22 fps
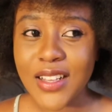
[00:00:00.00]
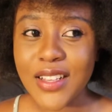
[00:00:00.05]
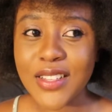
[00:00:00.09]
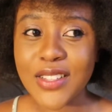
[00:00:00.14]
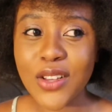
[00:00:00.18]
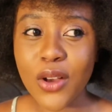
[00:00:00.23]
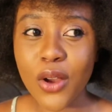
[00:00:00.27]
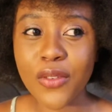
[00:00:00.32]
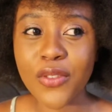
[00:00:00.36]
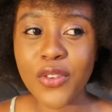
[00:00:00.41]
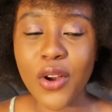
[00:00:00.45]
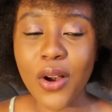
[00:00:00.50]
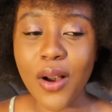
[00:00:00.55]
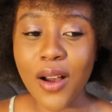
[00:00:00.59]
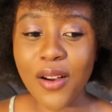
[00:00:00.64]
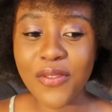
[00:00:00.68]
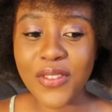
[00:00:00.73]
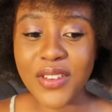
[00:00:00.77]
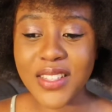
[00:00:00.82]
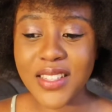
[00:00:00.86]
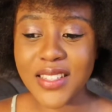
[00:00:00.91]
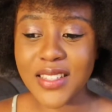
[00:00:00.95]
So if your
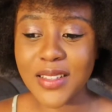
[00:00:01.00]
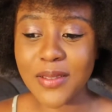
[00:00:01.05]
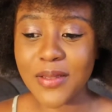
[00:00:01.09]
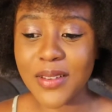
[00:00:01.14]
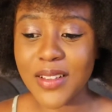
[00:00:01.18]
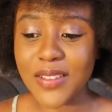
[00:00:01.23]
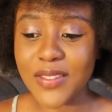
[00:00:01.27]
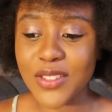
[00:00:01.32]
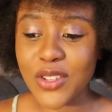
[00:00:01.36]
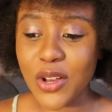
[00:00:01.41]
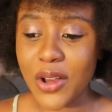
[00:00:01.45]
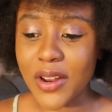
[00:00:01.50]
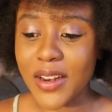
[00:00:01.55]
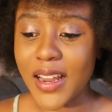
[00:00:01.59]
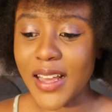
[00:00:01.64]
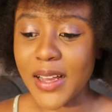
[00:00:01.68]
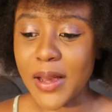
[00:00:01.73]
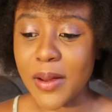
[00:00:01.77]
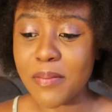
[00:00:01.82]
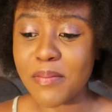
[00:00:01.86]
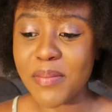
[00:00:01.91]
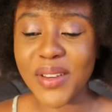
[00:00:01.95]
office has got
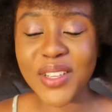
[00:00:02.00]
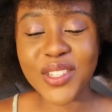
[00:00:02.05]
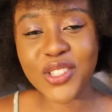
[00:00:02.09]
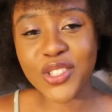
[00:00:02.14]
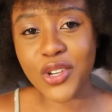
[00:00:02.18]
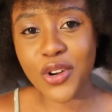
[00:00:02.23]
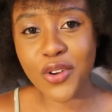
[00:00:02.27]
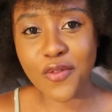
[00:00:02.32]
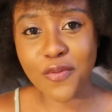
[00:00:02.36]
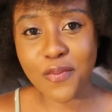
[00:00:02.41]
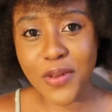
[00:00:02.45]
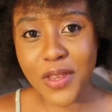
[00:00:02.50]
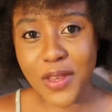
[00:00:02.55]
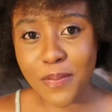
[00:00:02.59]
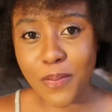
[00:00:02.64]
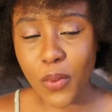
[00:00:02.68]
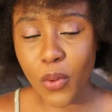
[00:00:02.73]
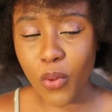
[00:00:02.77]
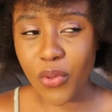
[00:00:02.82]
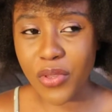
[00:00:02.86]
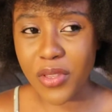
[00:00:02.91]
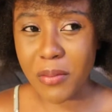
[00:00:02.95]
like a mixture of
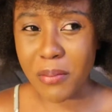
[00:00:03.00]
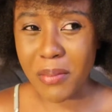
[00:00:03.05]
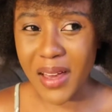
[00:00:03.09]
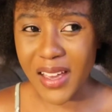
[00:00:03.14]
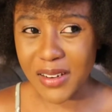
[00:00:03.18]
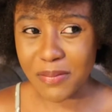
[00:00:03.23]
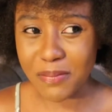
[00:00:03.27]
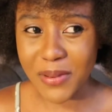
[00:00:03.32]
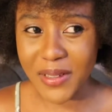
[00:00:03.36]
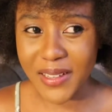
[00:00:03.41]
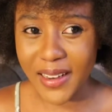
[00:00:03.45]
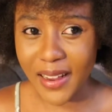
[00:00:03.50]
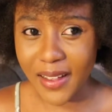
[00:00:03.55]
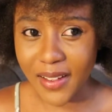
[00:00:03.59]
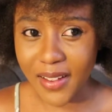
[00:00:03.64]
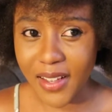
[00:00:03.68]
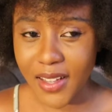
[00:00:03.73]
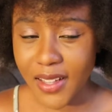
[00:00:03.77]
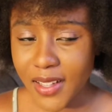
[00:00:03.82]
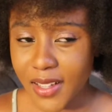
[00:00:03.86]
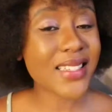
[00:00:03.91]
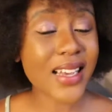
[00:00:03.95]
people, there might be
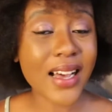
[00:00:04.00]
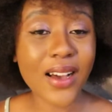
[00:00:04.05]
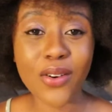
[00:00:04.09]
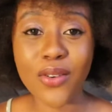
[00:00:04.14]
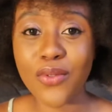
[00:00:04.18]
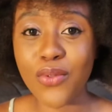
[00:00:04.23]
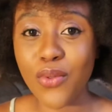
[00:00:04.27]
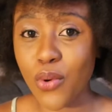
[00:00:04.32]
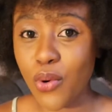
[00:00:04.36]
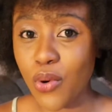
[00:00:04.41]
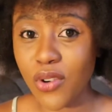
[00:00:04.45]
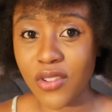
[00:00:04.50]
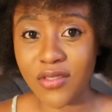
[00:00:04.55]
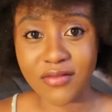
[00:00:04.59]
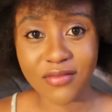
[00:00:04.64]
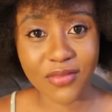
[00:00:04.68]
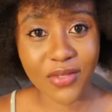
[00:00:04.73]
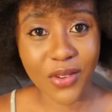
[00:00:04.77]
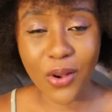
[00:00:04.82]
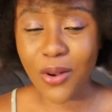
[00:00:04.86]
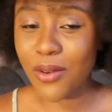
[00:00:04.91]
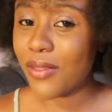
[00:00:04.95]
like tug of war
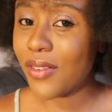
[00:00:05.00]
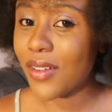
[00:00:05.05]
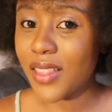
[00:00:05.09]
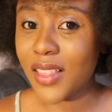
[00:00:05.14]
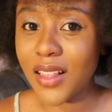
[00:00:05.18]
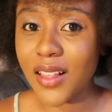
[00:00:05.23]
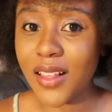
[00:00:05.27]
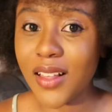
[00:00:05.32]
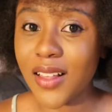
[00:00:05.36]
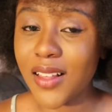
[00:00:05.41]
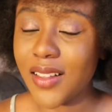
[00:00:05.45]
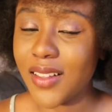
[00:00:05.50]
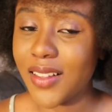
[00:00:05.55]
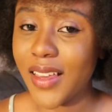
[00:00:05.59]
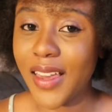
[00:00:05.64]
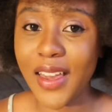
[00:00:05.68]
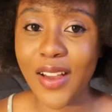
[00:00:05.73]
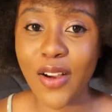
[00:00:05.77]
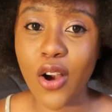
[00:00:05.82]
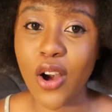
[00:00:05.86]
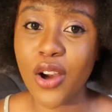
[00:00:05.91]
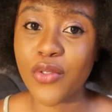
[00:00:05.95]
over the
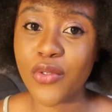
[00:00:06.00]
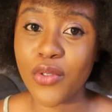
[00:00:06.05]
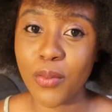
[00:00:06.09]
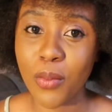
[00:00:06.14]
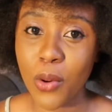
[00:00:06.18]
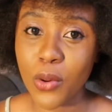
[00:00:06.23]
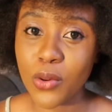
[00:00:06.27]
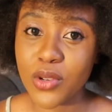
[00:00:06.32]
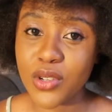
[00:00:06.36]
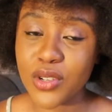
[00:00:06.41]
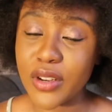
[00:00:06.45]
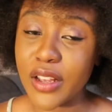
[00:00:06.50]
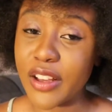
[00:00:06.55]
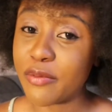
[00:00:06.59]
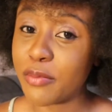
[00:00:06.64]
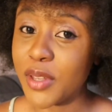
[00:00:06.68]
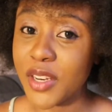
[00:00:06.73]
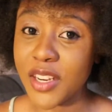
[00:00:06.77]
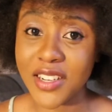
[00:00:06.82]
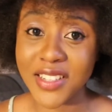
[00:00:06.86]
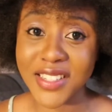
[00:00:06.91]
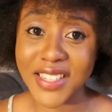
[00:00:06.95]
aircon remote. I've
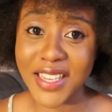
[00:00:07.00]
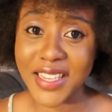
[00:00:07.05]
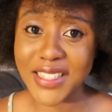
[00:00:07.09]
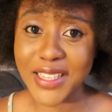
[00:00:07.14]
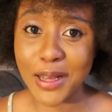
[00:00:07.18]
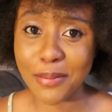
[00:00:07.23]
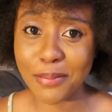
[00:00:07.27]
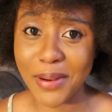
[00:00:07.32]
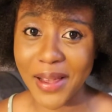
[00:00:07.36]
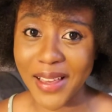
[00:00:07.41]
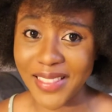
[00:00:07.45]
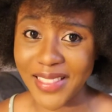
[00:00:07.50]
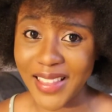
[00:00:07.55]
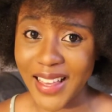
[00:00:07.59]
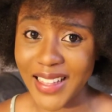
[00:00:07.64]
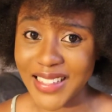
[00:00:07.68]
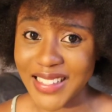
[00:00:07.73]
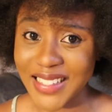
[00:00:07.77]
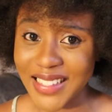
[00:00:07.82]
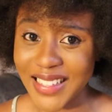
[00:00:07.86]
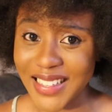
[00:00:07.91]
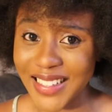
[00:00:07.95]
been in a setup like
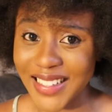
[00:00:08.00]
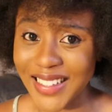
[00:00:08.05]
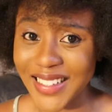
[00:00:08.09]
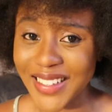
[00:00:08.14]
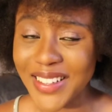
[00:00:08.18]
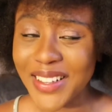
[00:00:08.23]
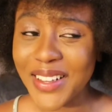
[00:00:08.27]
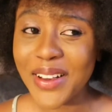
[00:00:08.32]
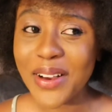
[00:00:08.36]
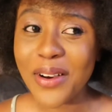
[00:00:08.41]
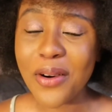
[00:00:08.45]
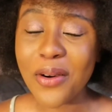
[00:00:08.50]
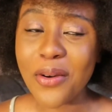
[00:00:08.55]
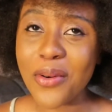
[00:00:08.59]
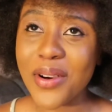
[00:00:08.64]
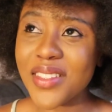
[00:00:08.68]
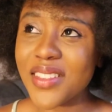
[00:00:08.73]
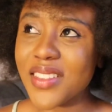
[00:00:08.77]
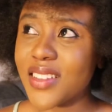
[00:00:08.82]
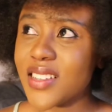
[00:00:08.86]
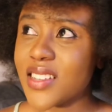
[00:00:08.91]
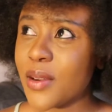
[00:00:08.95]
that.
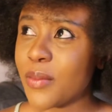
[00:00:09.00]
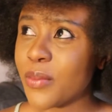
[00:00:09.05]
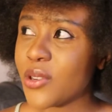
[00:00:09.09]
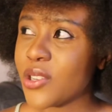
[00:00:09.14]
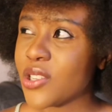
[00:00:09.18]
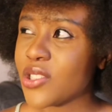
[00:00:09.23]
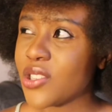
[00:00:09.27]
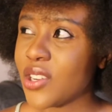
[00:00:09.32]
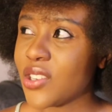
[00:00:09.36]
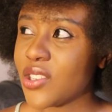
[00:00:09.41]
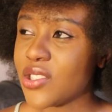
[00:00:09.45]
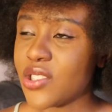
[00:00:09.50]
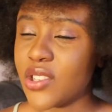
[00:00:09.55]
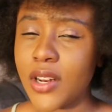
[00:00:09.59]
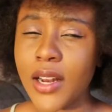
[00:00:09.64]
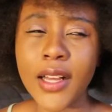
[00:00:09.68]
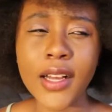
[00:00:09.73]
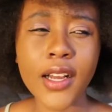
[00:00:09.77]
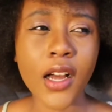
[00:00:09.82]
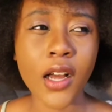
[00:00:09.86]
When the temperature changes, you're like,